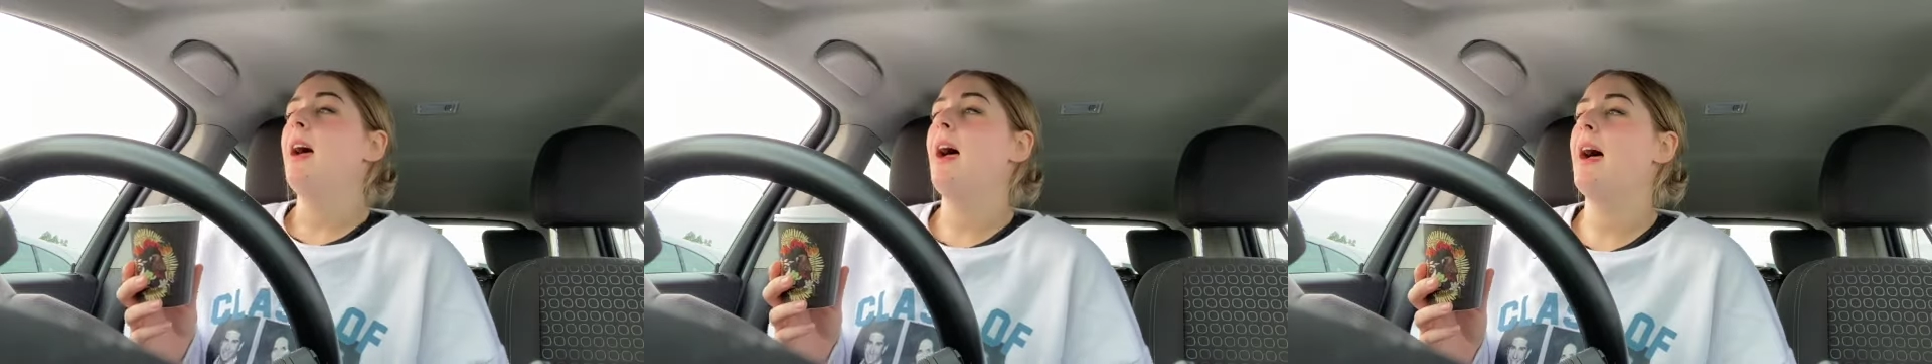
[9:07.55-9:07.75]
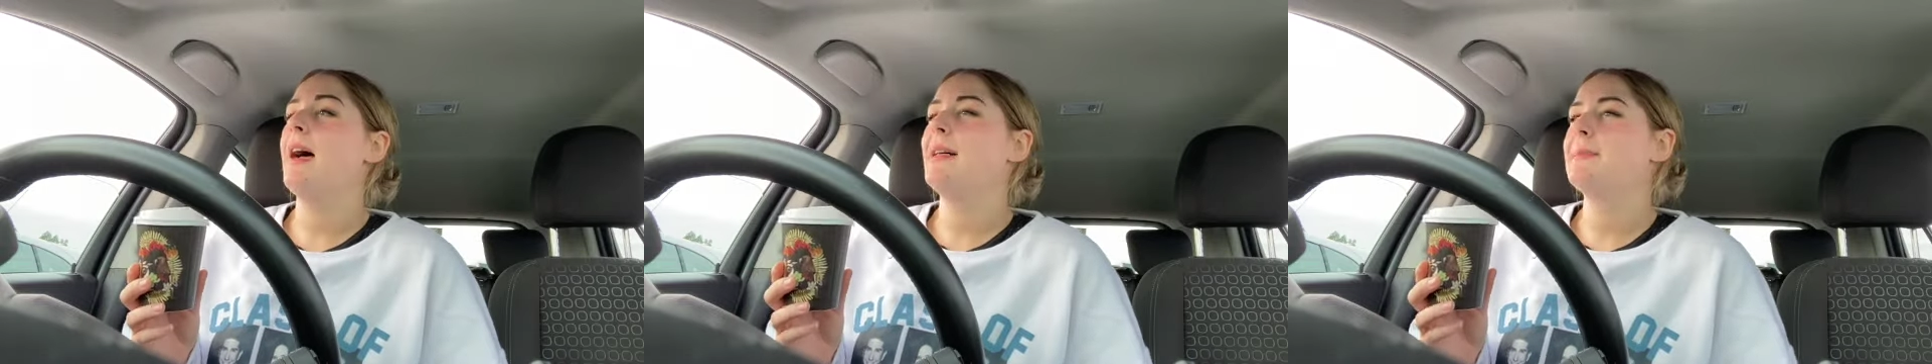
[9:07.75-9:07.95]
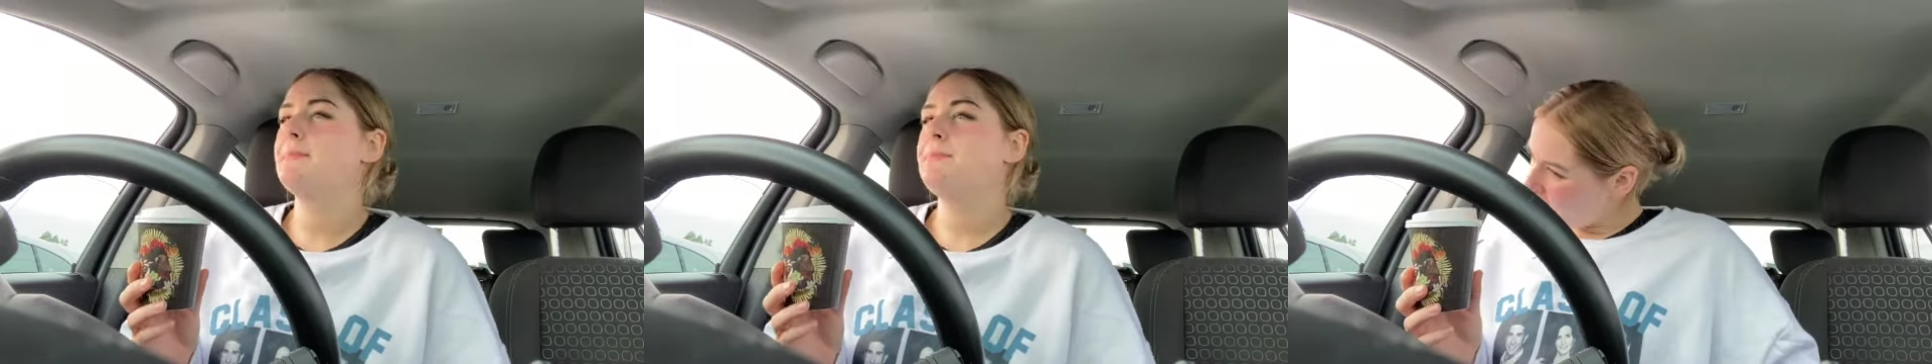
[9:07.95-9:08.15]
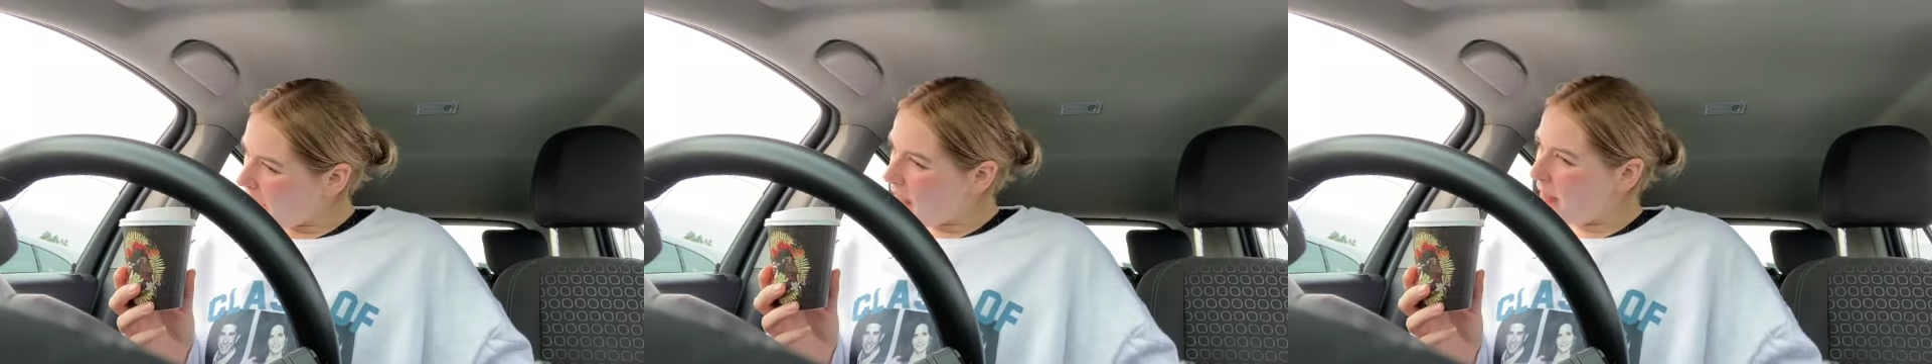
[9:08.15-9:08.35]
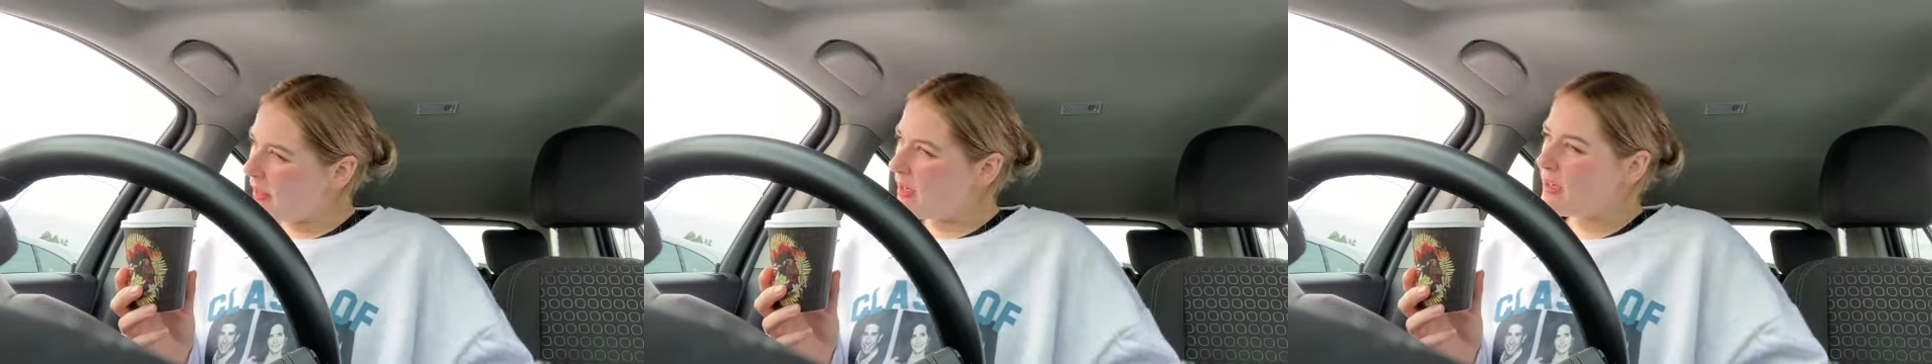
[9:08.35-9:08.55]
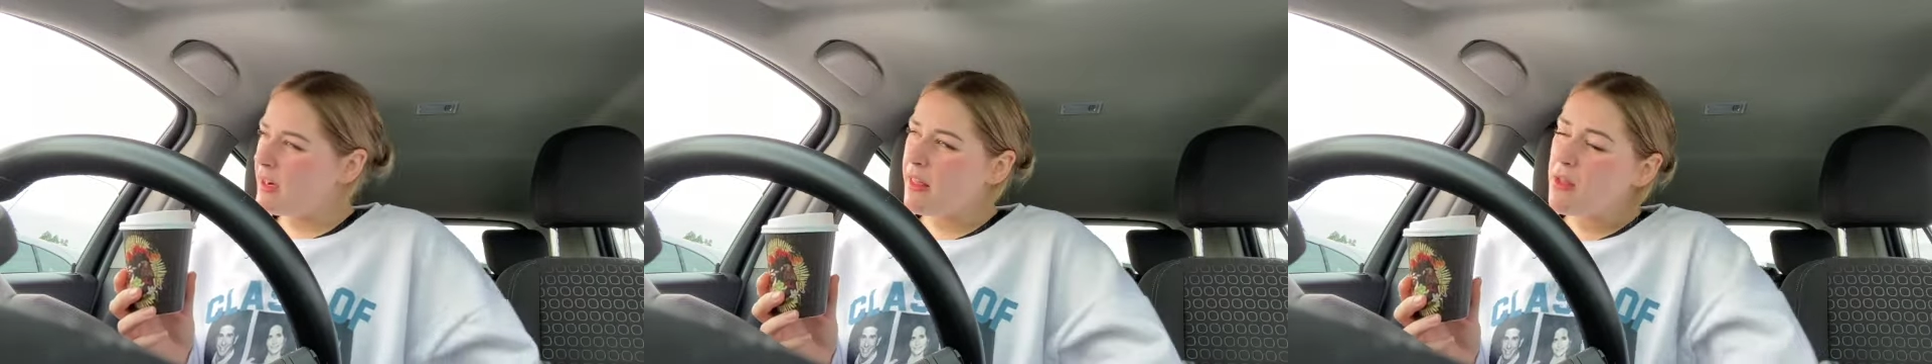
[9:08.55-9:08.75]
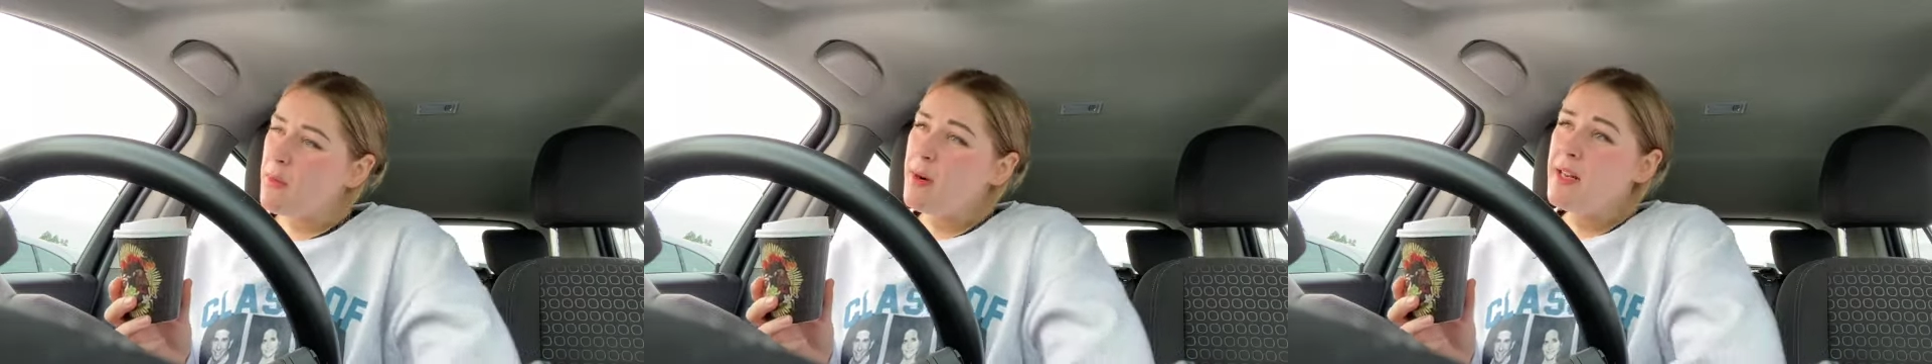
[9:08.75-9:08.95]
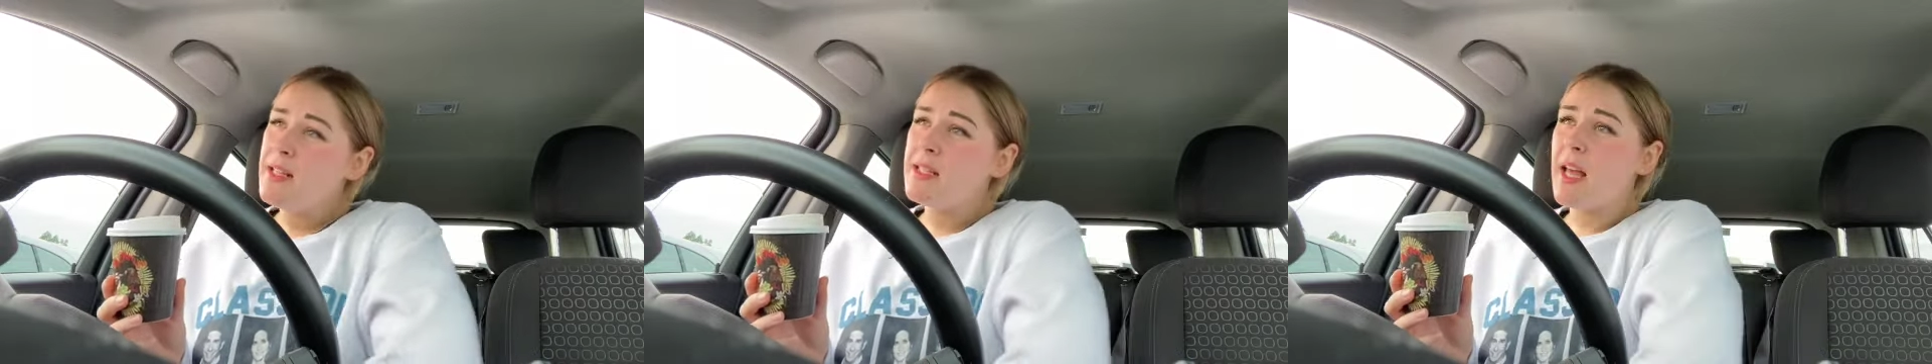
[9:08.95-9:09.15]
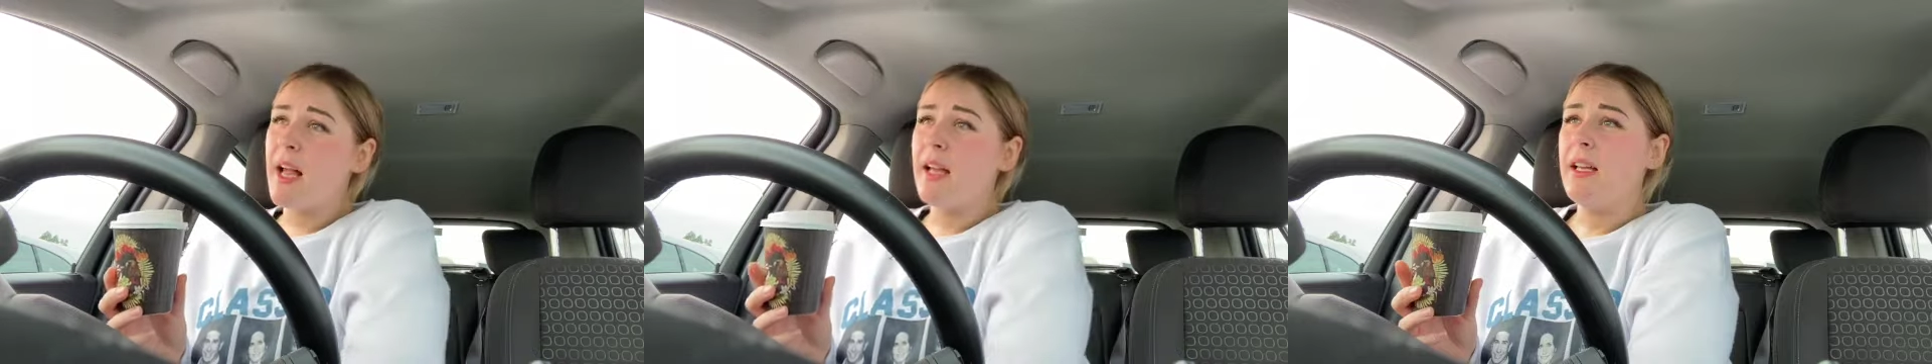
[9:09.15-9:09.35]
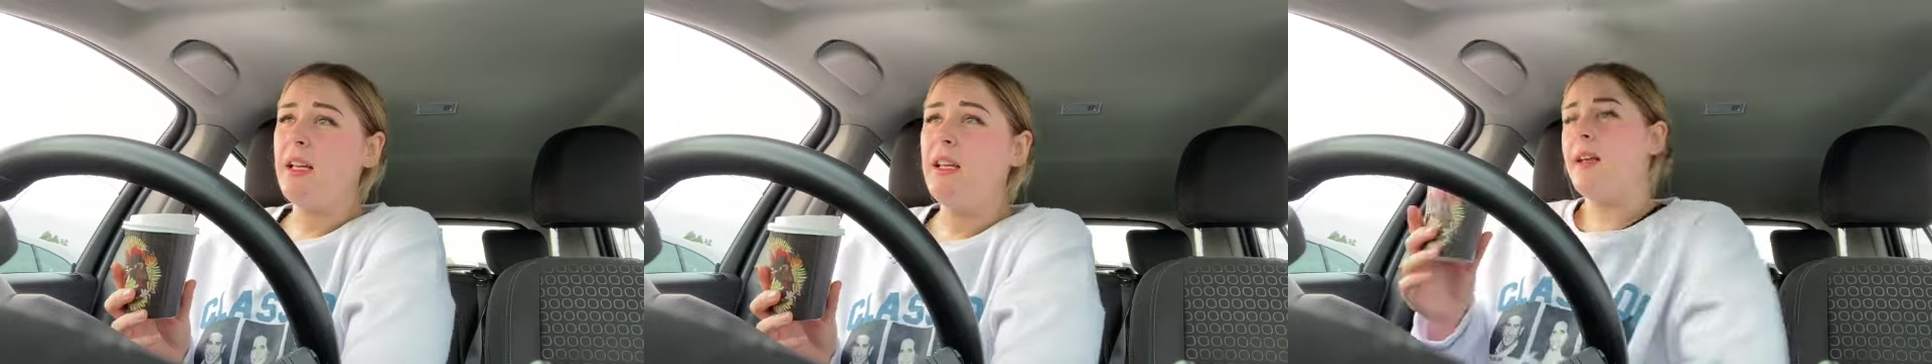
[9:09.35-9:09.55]
Um, and then another one is
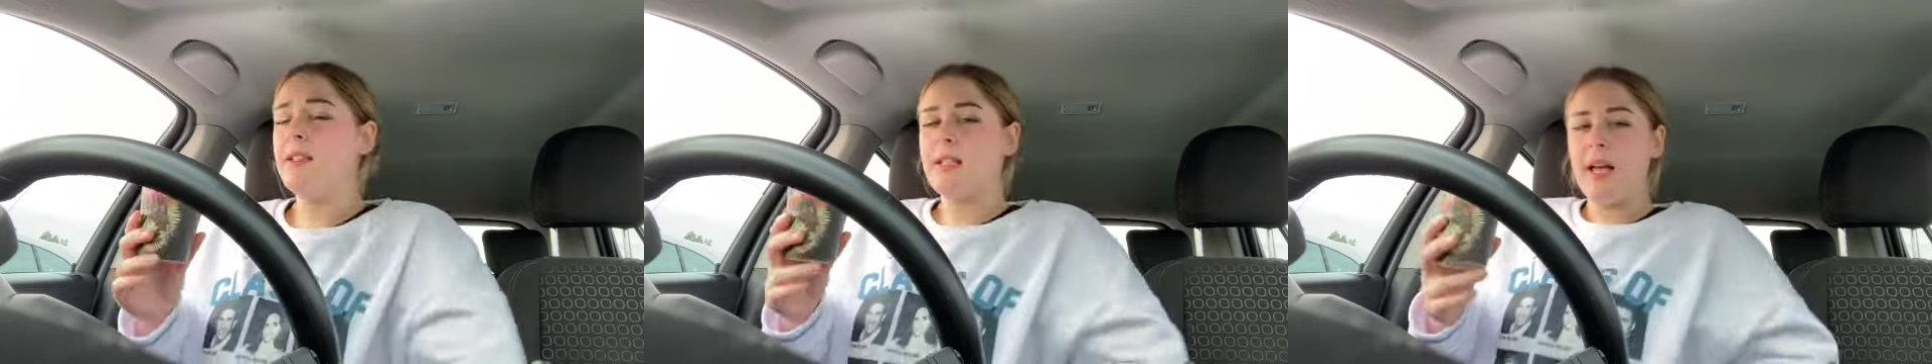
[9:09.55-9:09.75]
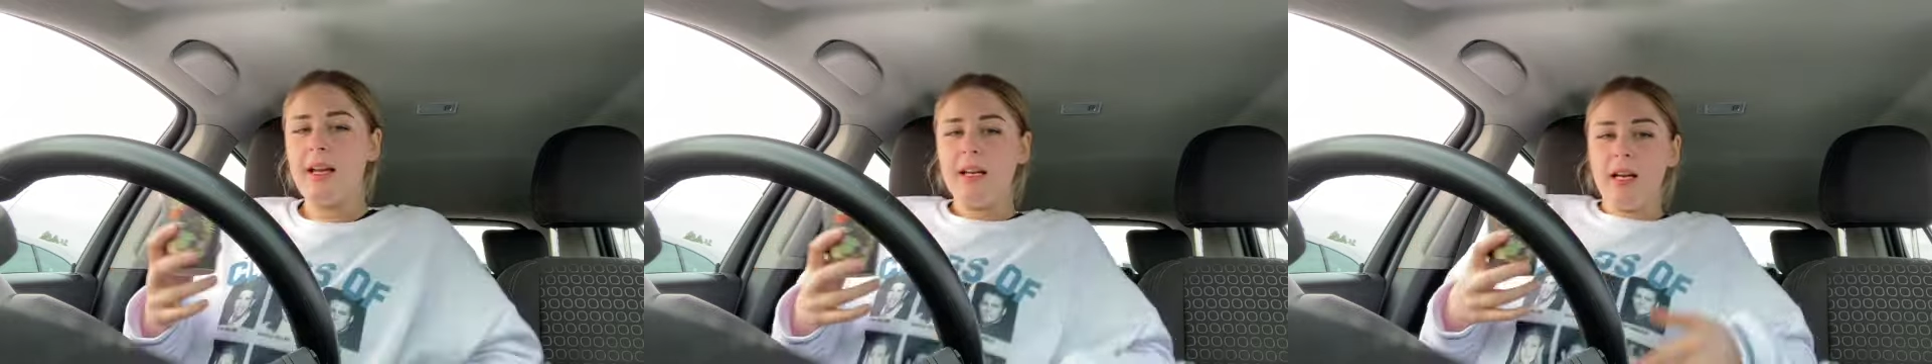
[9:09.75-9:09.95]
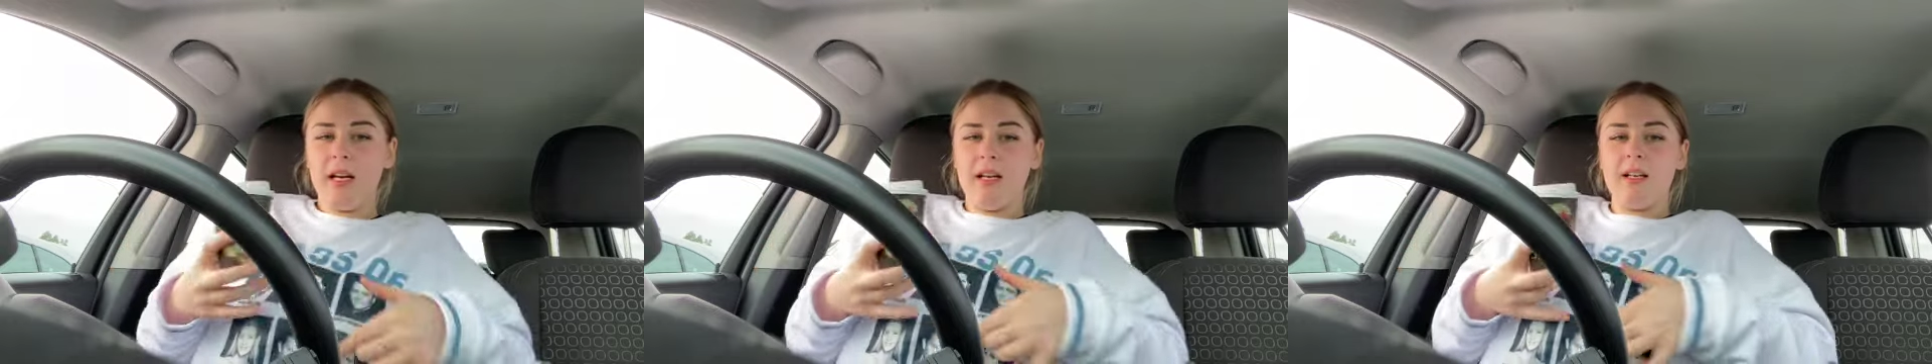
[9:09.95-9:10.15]
like, it's like